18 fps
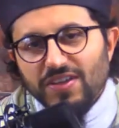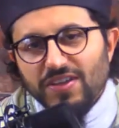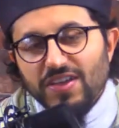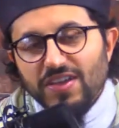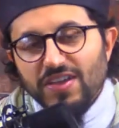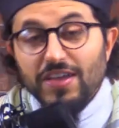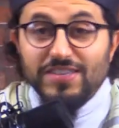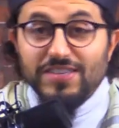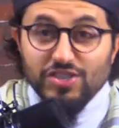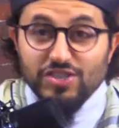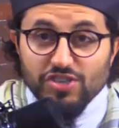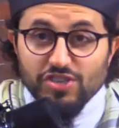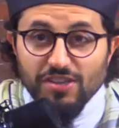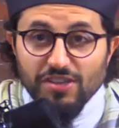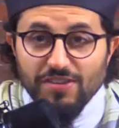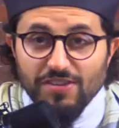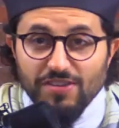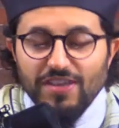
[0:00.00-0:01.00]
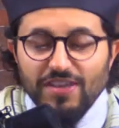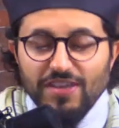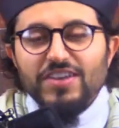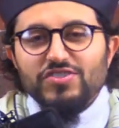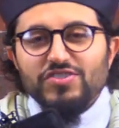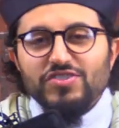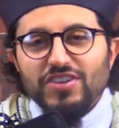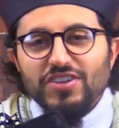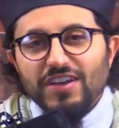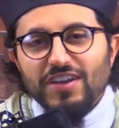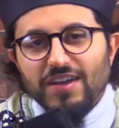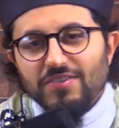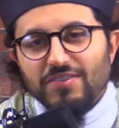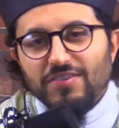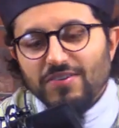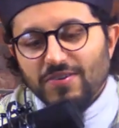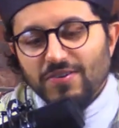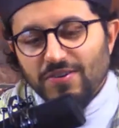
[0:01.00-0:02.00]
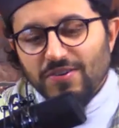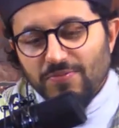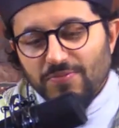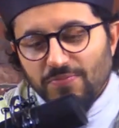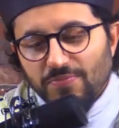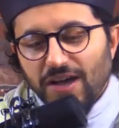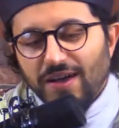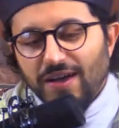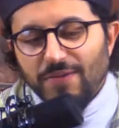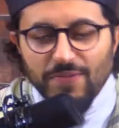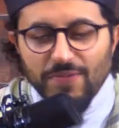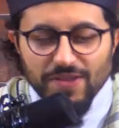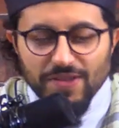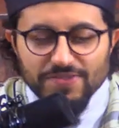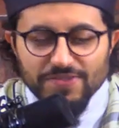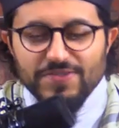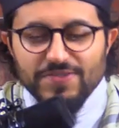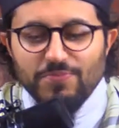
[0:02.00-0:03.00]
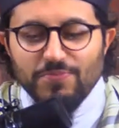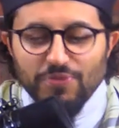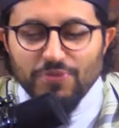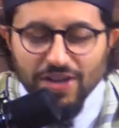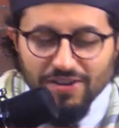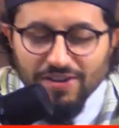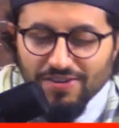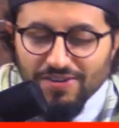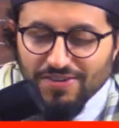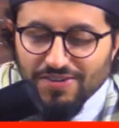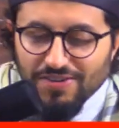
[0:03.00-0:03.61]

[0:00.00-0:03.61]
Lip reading: it's a she got her mom to bring her